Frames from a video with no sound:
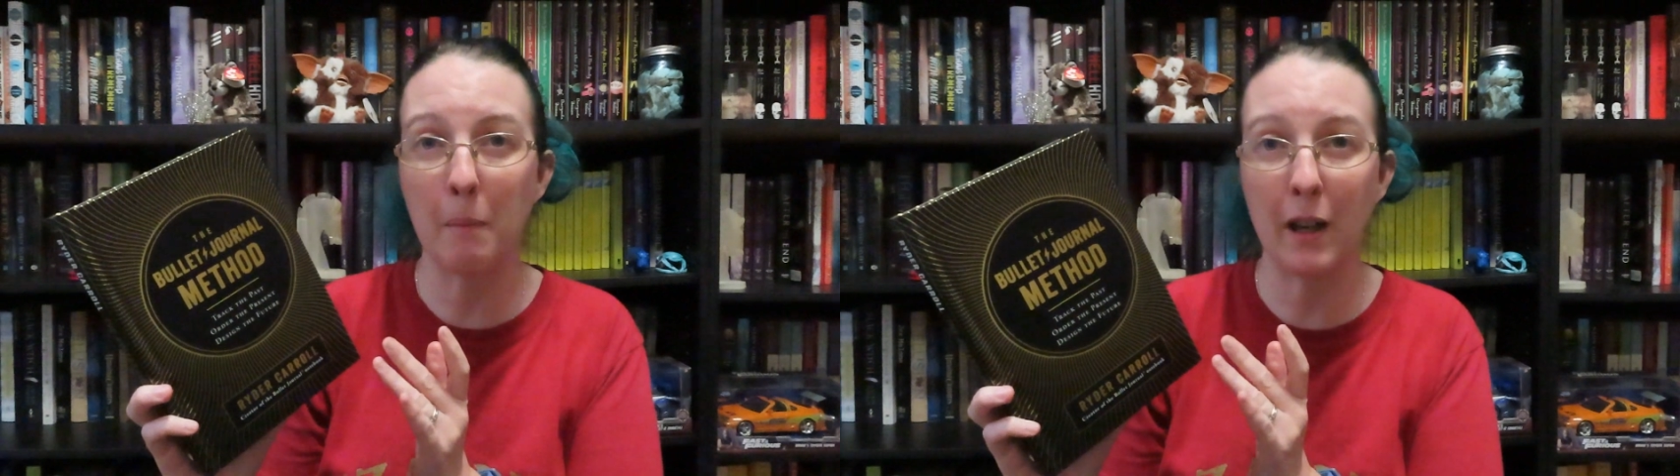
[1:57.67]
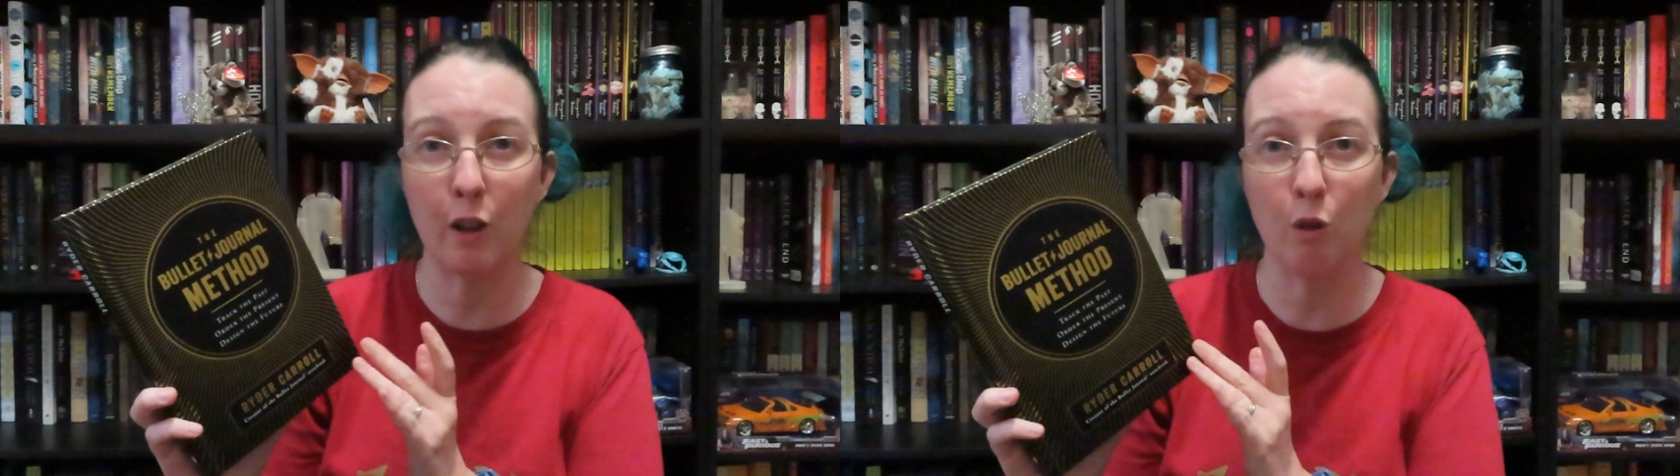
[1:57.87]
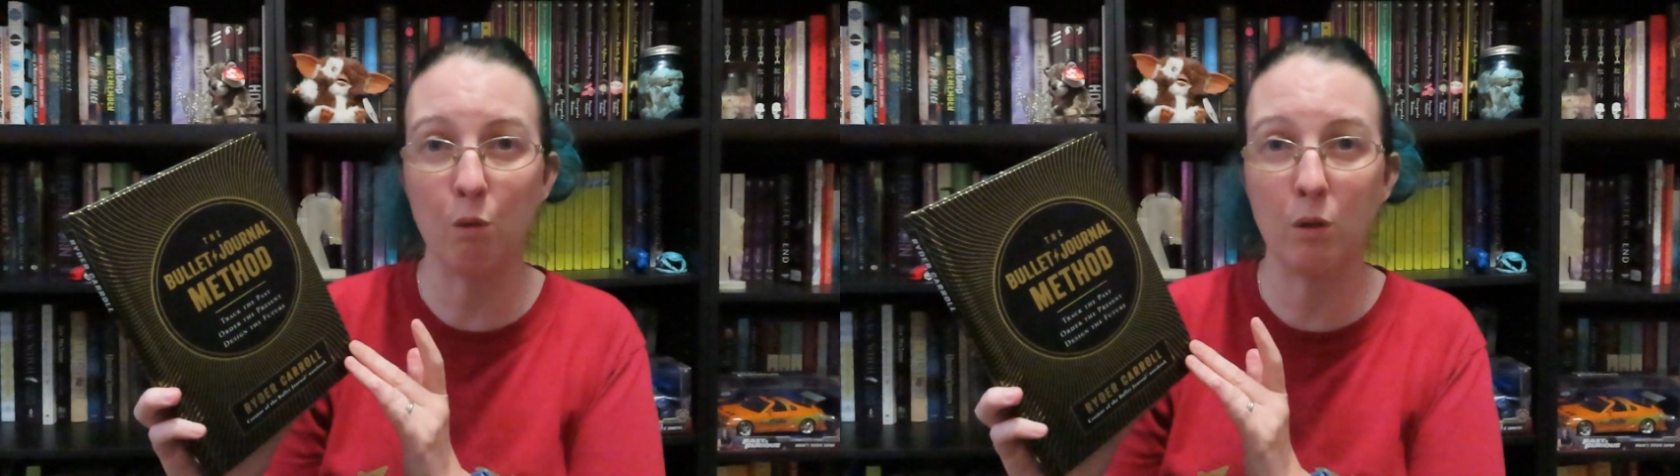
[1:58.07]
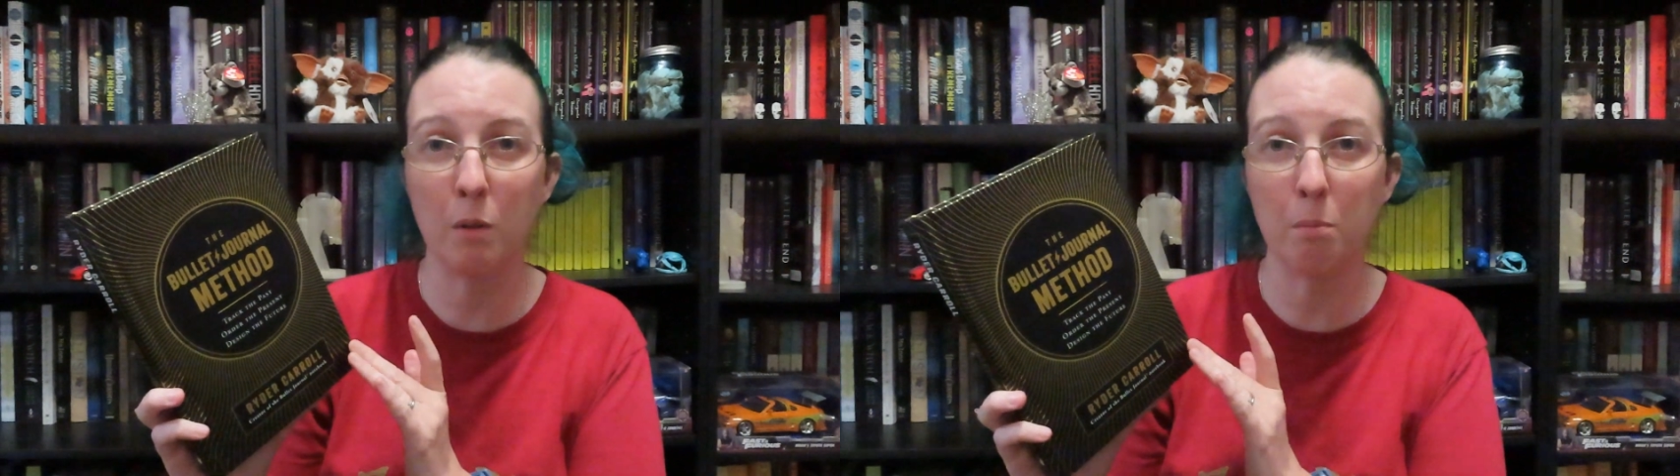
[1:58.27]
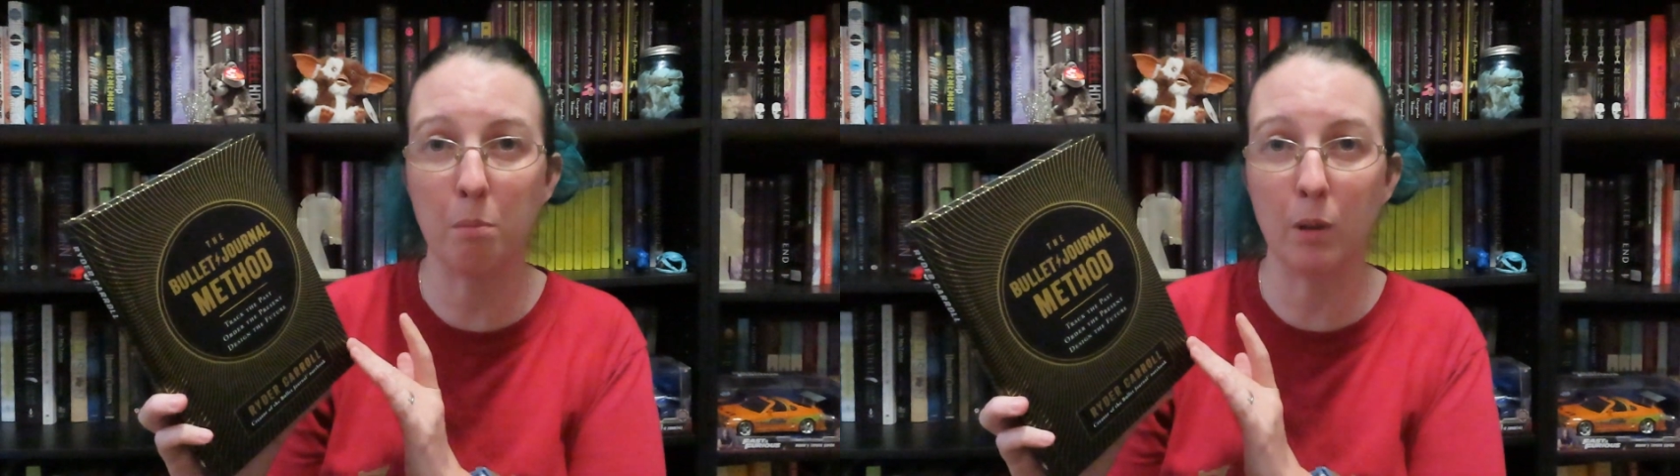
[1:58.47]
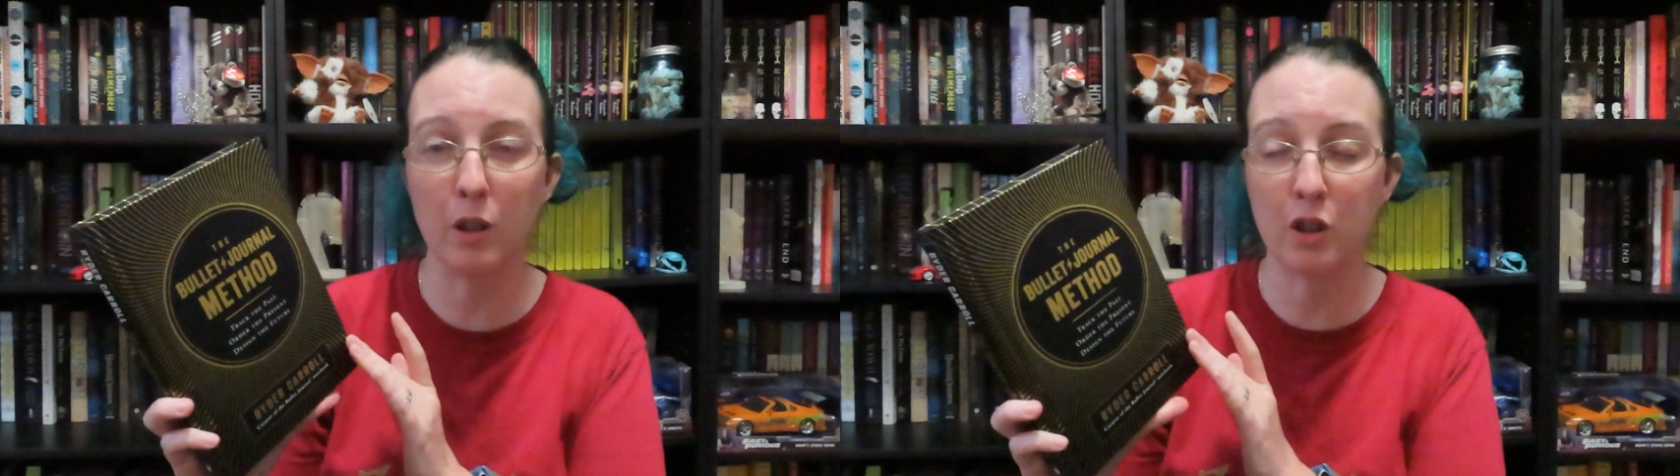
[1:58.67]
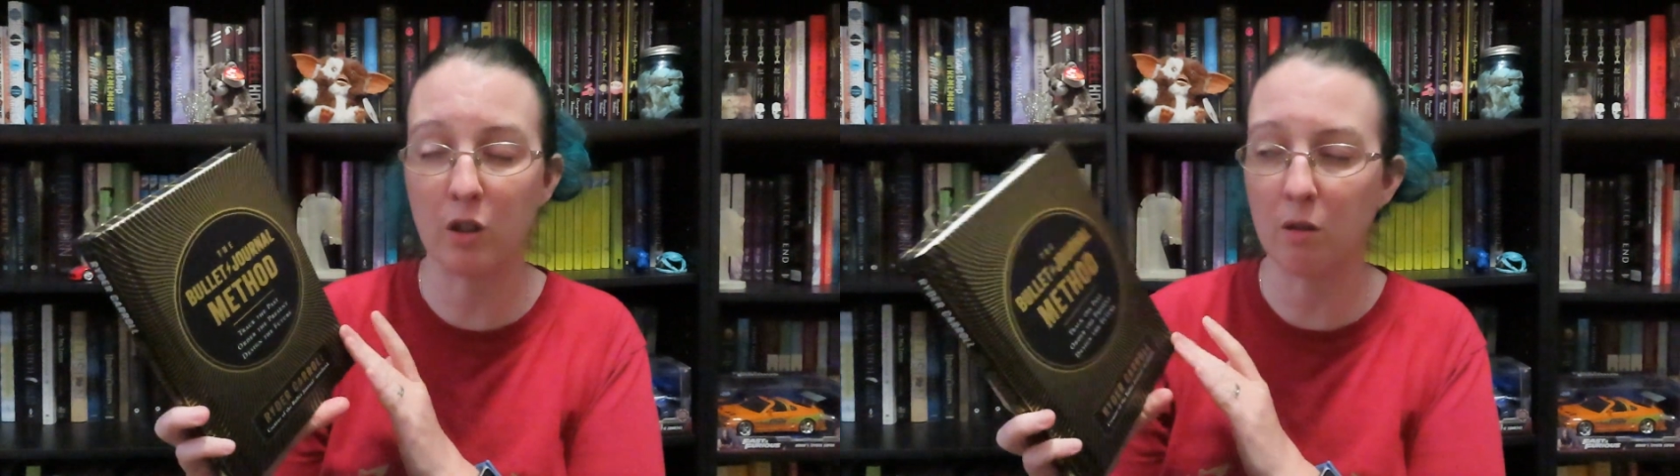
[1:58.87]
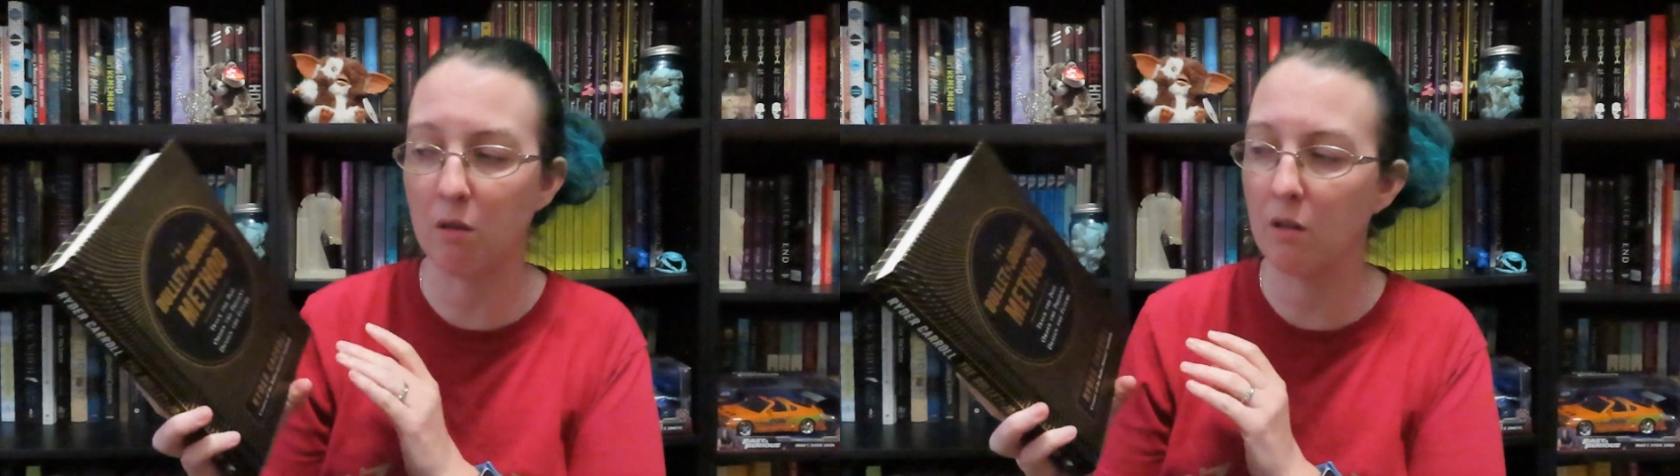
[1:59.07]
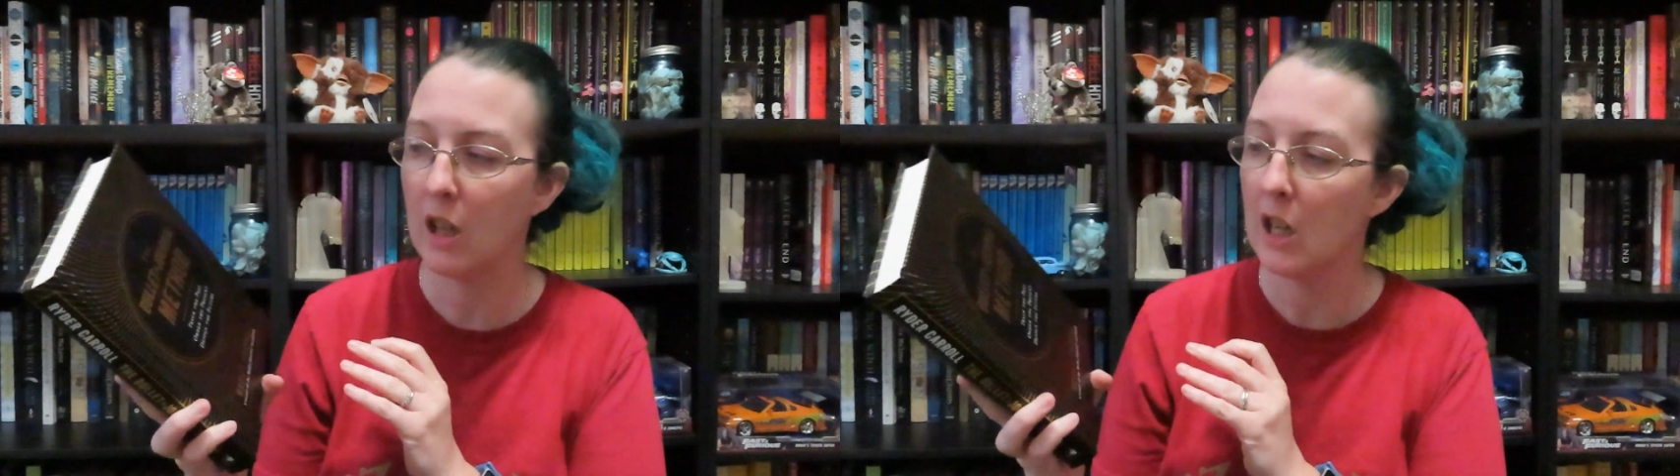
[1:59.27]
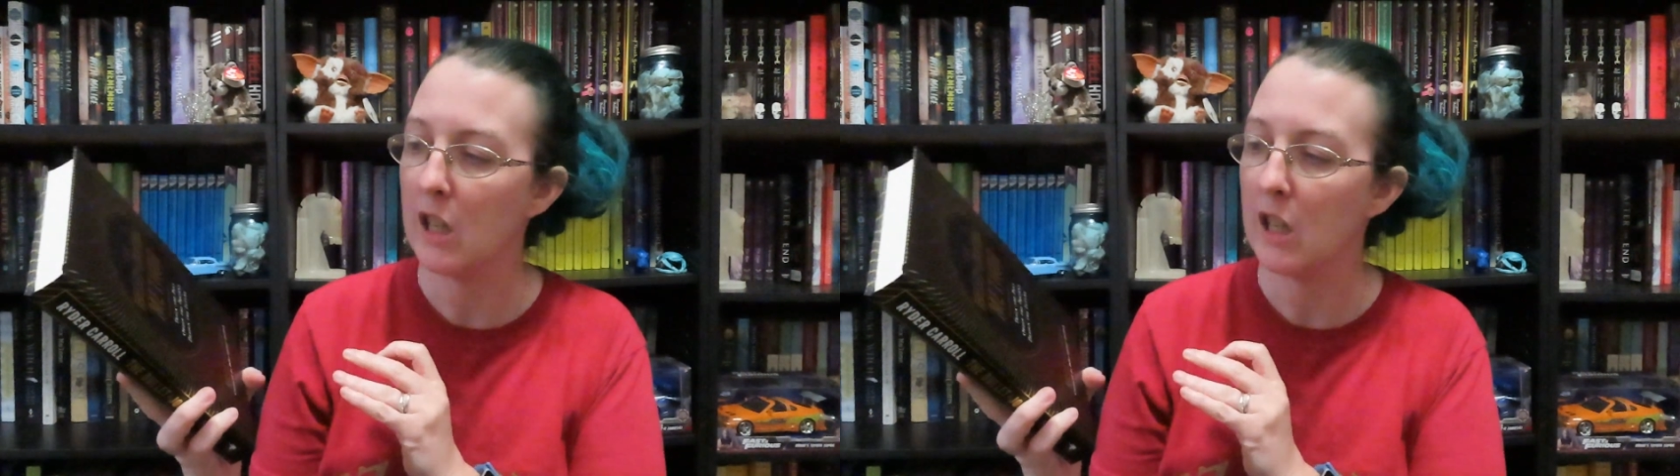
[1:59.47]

my own bullet journal.